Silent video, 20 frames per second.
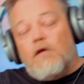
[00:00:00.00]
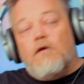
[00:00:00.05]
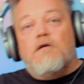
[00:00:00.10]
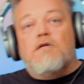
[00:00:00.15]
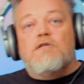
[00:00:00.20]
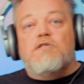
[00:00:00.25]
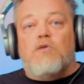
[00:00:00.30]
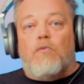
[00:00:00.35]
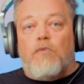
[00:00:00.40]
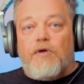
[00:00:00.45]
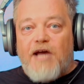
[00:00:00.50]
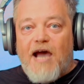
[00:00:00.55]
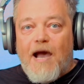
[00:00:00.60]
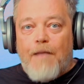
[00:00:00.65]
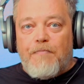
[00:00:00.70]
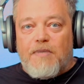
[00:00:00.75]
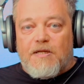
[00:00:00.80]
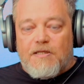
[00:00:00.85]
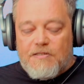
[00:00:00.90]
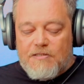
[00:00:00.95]
So what
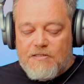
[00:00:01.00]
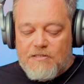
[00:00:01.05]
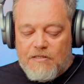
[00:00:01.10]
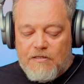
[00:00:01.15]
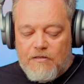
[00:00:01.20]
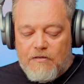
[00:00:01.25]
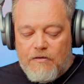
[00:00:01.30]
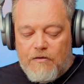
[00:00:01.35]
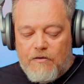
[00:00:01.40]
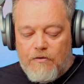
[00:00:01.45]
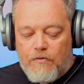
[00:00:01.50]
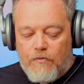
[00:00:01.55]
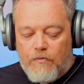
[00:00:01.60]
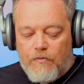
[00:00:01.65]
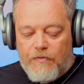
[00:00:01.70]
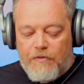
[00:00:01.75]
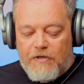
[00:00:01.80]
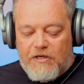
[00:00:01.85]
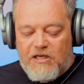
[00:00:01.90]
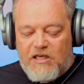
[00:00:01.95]
happens
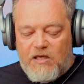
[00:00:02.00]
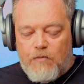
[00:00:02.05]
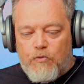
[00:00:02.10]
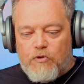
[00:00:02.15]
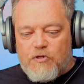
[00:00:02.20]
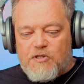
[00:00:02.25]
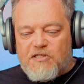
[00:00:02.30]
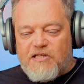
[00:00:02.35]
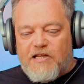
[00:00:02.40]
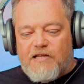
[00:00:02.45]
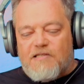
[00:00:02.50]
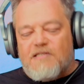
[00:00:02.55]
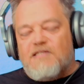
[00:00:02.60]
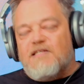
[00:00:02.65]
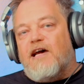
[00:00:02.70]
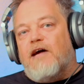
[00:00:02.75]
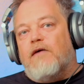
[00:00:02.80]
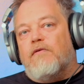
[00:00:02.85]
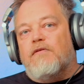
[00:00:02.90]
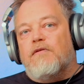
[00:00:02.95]
when the keyboard sends
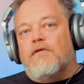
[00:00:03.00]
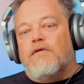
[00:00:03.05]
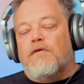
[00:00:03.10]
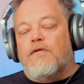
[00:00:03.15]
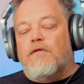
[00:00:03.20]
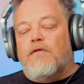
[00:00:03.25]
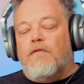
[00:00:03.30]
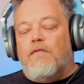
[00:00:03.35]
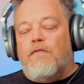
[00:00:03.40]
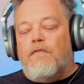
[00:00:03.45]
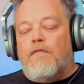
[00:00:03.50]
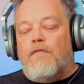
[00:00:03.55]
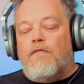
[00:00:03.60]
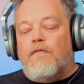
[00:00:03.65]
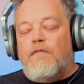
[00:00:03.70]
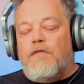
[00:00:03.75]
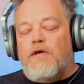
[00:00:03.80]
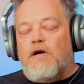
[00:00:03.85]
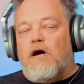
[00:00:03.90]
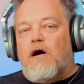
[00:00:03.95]
out
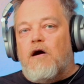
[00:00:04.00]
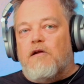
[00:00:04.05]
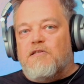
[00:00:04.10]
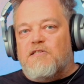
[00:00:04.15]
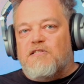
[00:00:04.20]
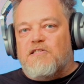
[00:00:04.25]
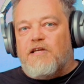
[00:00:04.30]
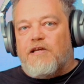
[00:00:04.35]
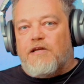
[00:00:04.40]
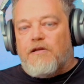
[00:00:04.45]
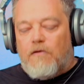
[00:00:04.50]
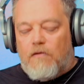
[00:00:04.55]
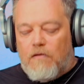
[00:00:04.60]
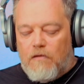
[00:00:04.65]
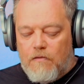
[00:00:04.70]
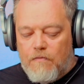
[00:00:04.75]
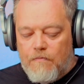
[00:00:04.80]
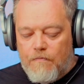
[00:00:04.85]
the on signal